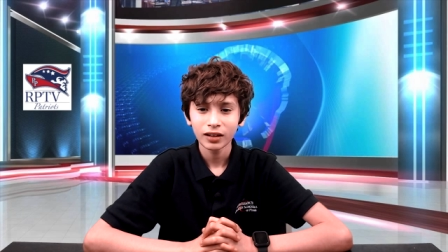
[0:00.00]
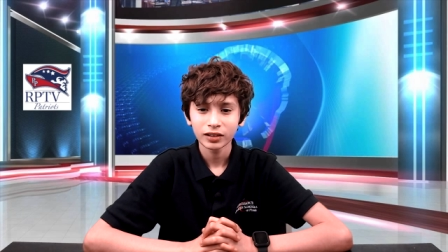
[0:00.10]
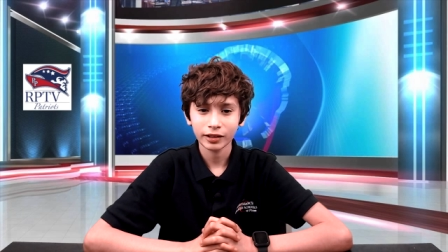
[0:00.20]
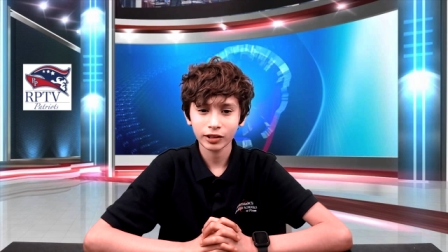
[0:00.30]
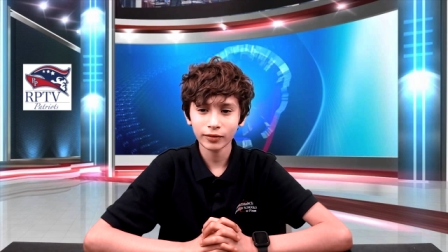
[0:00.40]

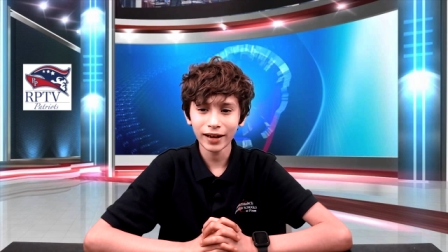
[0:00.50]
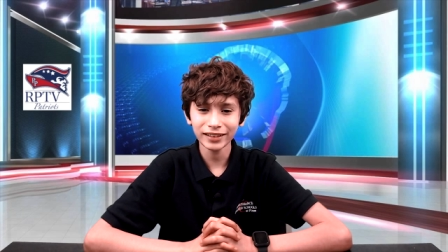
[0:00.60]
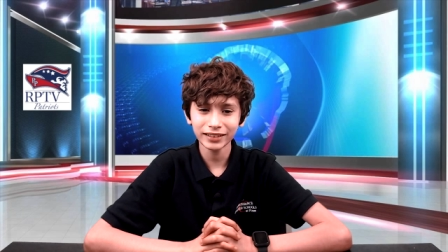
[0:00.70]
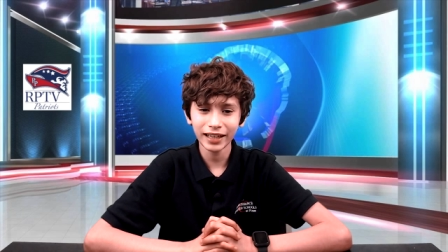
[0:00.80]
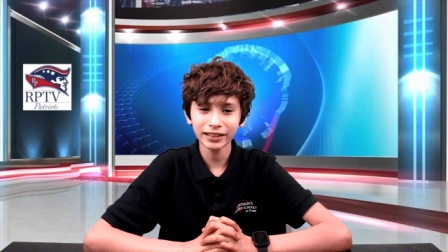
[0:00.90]
The
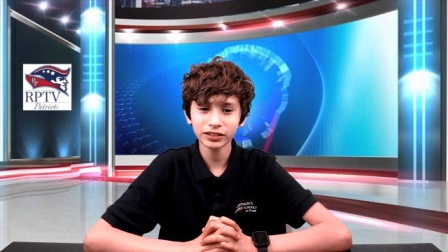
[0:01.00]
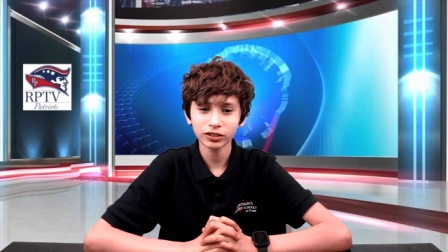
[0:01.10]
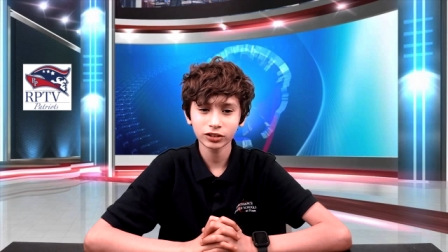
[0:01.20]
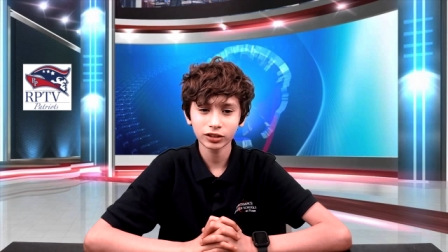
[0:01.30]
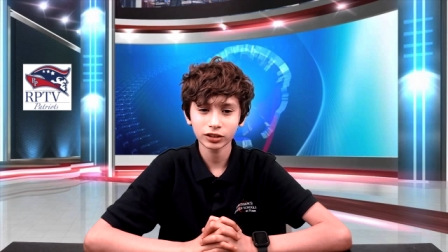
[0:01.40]
correct
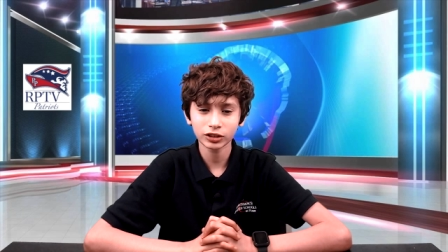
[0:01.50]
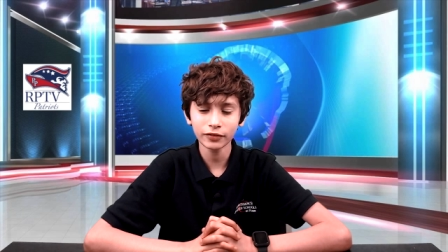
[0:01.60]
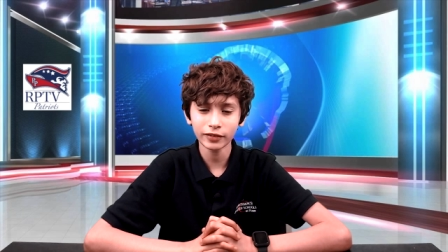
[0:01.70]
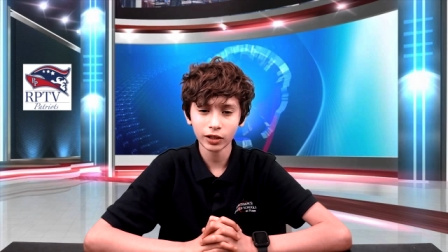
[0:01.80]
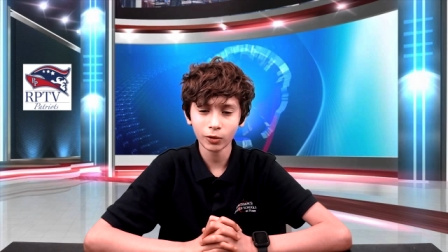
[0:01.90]
answer to the
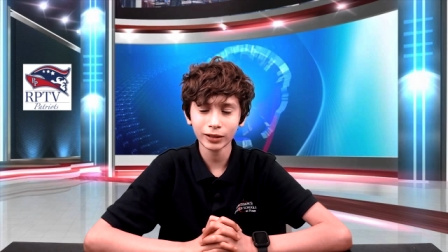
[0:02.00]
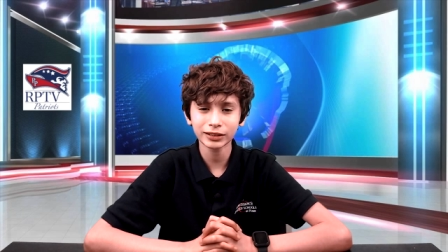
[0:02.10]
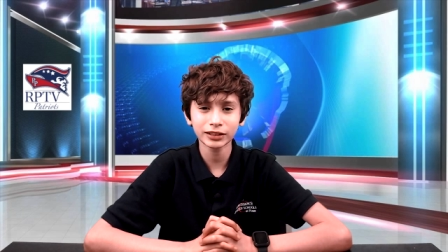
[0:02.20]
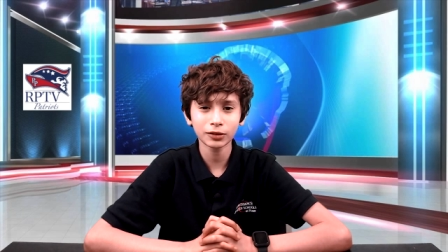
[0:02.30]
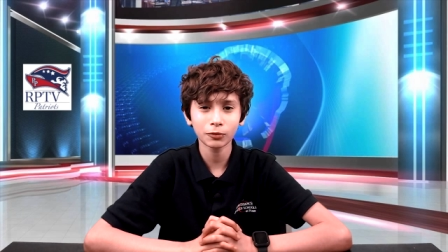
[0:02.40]
trivia
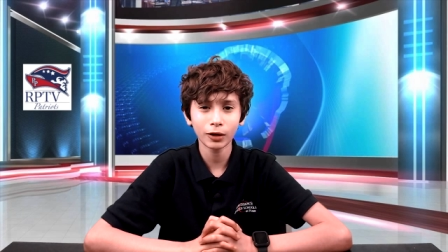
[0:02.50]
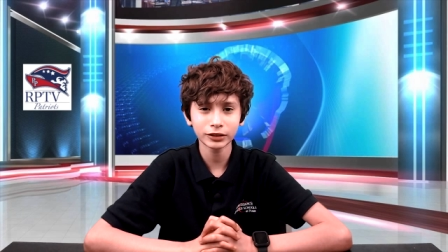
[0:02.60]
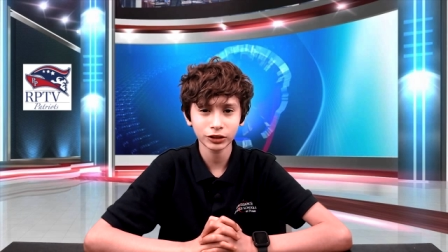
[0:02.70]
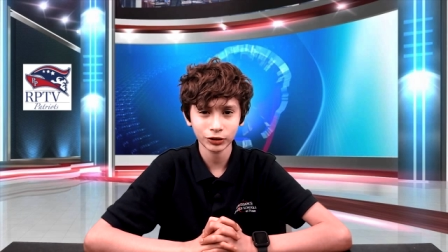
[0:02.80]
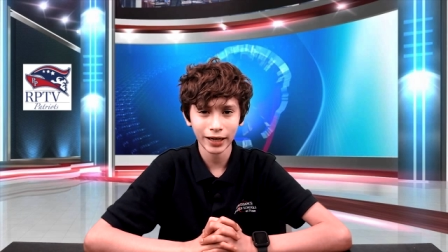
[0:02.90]
question
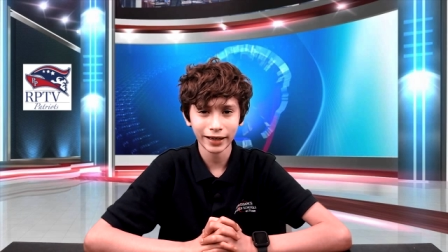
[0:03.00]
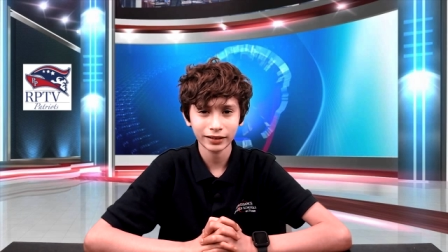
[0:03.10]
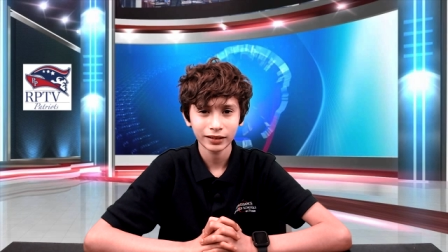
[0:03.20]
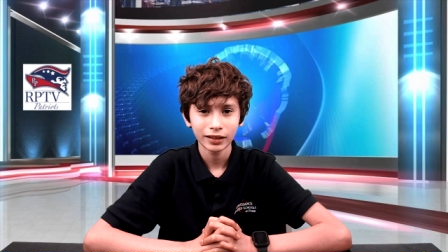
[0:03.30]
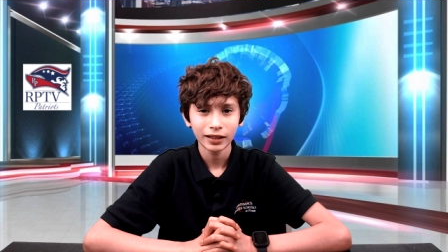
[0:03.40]
was Shrek.
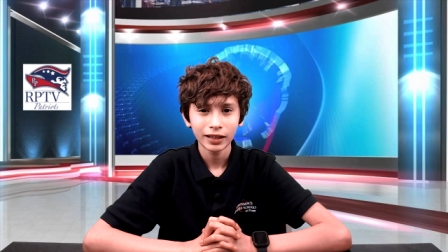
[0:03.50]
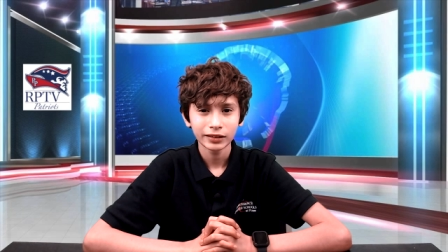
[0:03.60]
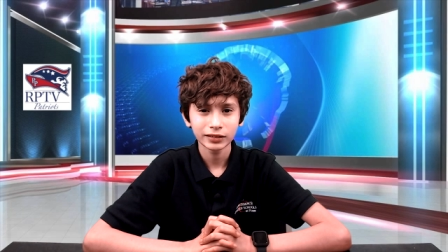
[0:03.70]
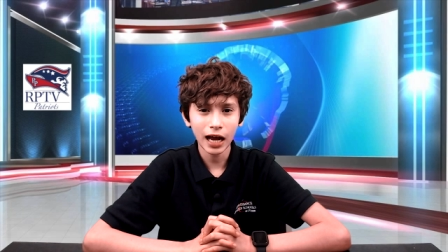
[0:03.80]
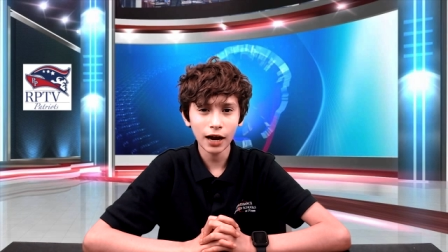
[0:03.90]

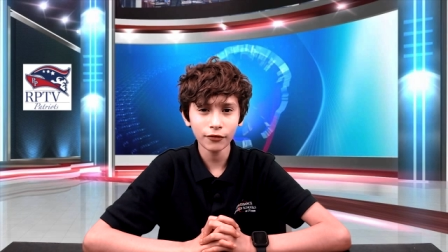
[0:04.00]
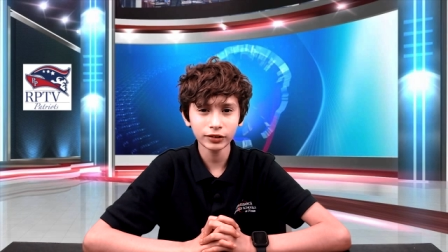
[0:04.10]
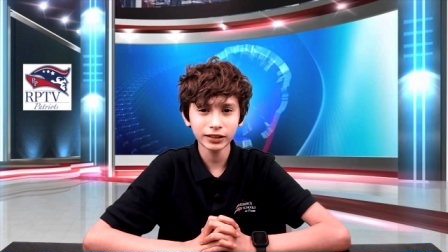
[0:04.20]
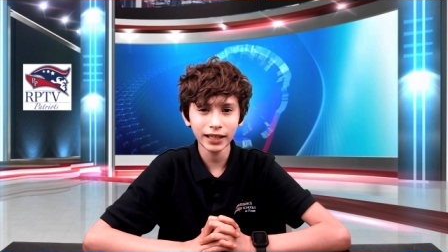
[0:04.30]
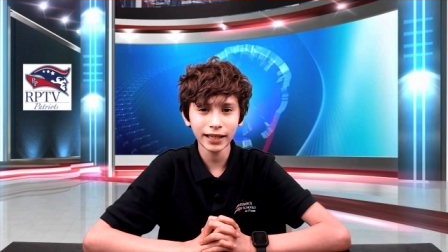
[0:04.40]
Now for
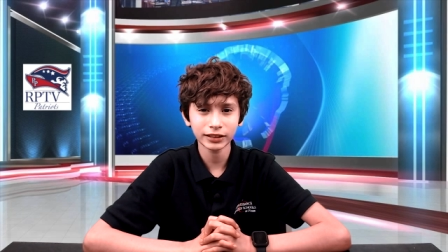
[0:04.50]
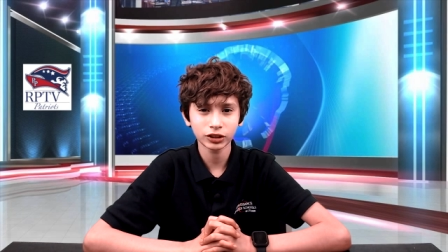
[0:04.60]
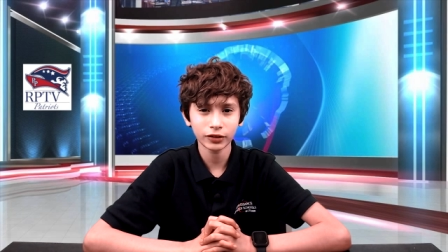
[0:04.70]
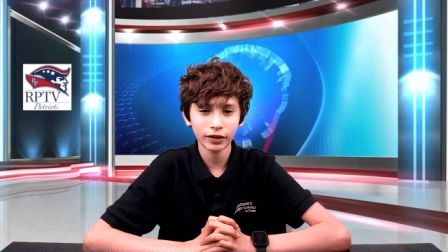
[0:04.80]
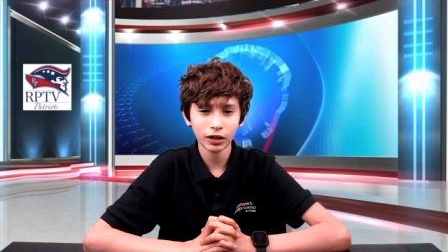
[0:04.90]
today's
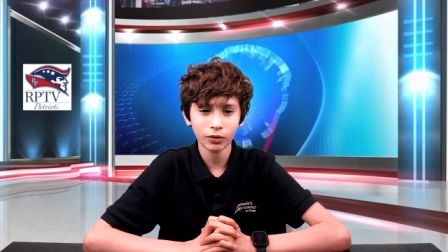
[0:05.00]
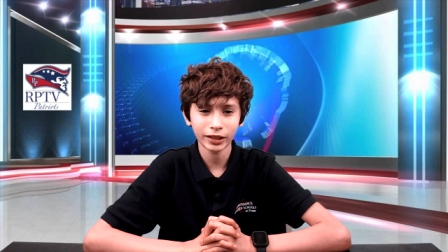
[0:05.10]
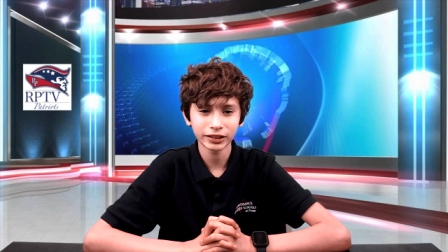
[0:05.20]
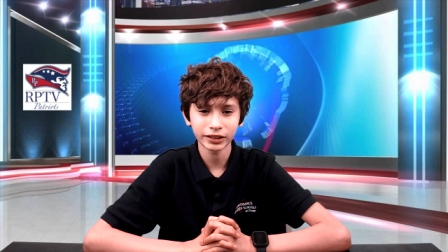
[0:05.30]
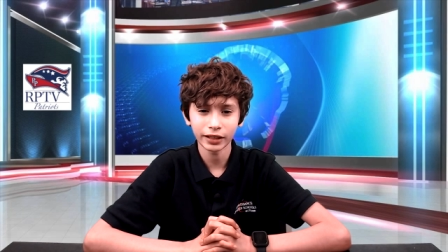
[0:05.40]
trivia
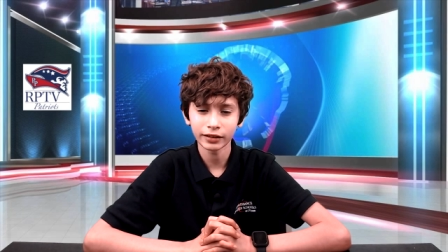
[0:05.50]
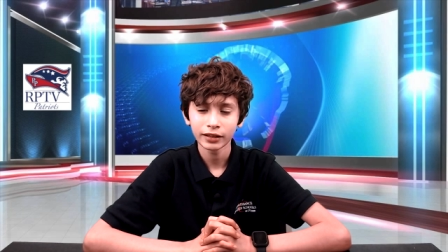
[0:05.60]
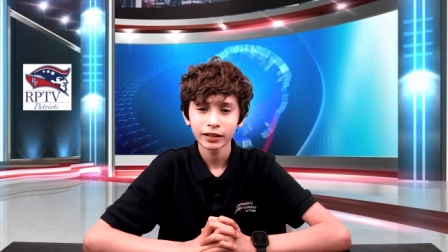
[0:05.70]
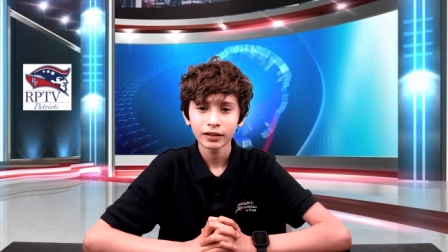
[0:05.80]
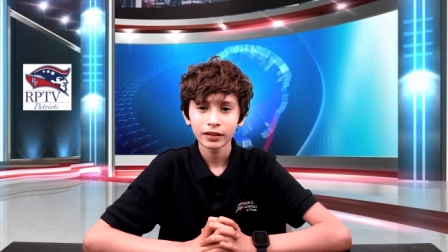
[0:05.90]
question.
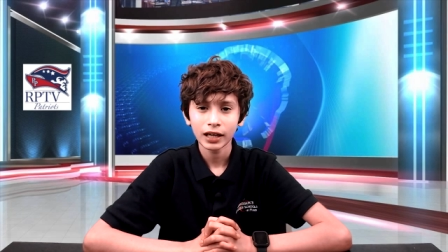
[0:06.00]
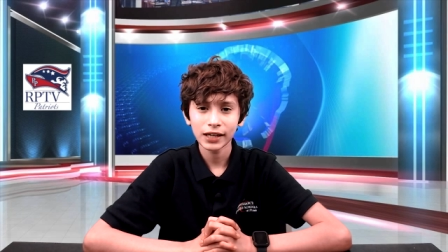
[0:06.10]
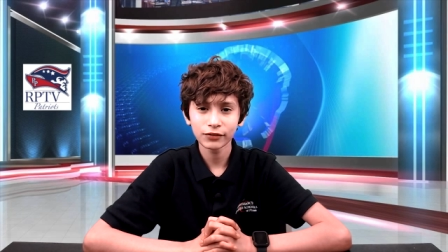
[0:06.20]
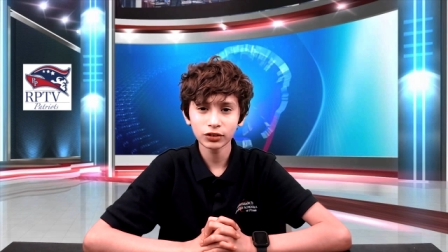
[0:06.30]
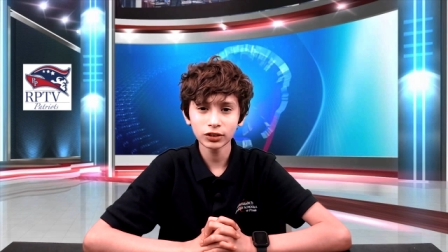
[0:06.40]

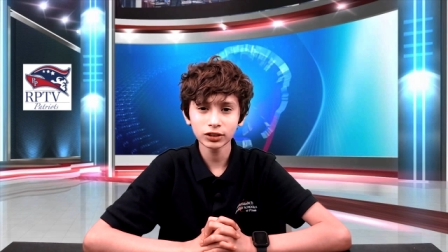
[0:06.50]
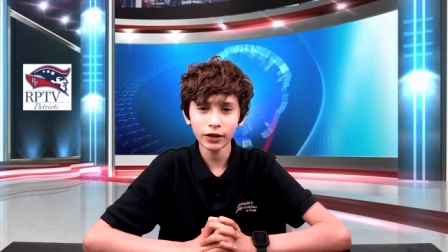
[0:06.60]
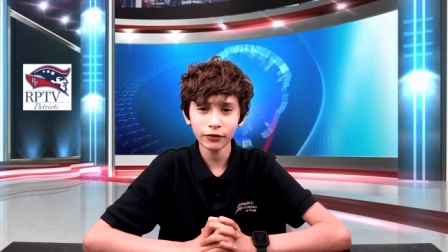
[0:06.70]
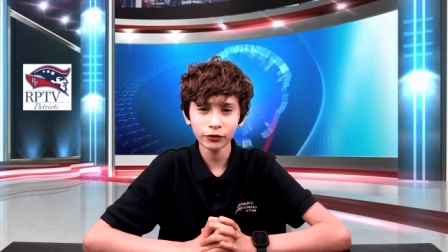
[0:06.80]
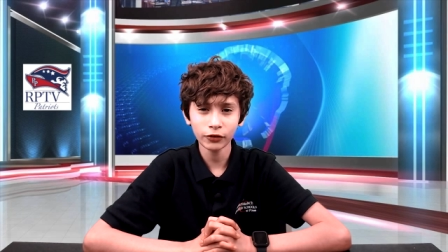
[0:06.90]
If you
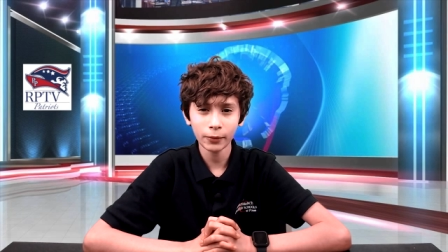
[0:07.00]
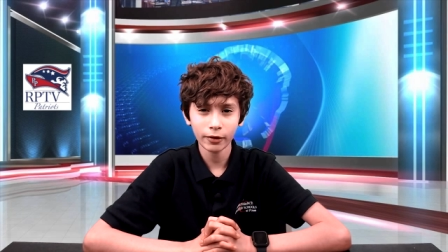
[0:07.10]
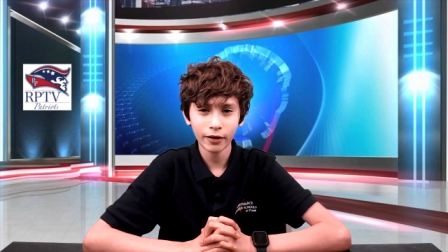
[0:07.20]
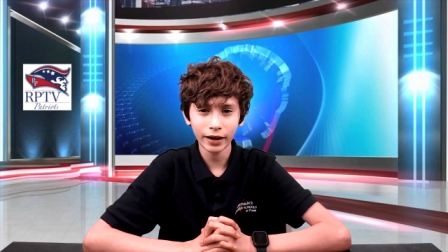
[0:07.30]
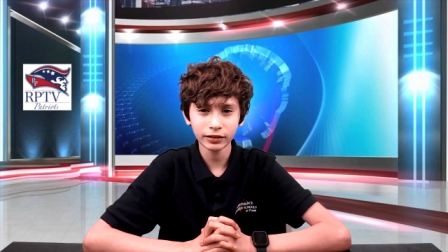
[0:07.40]
suffer from
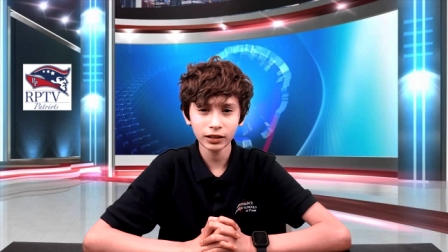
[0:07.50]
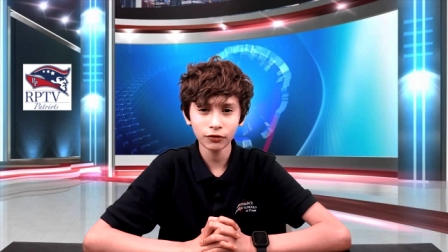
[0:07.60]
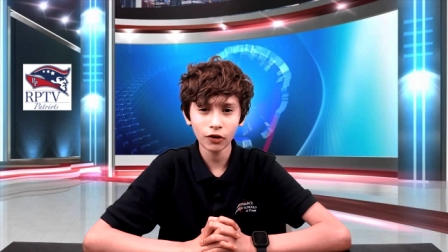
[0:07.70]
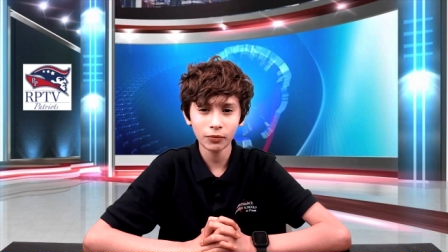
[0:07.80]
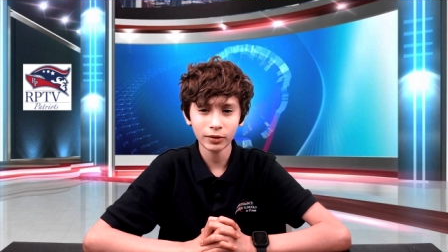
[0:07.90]

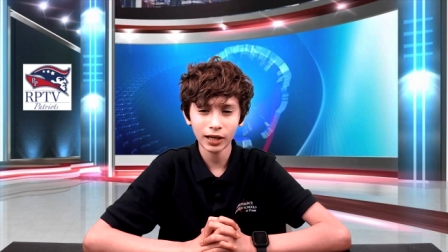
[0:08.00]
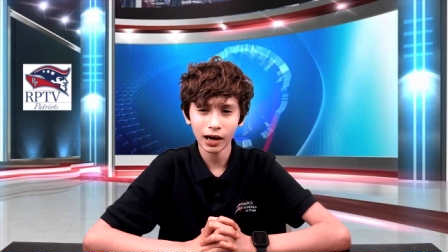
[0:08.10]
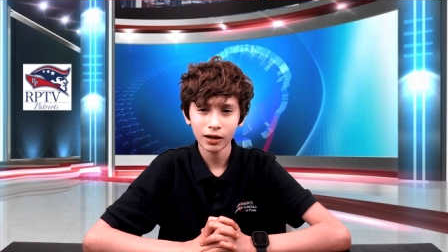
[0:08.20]
arachnophobia,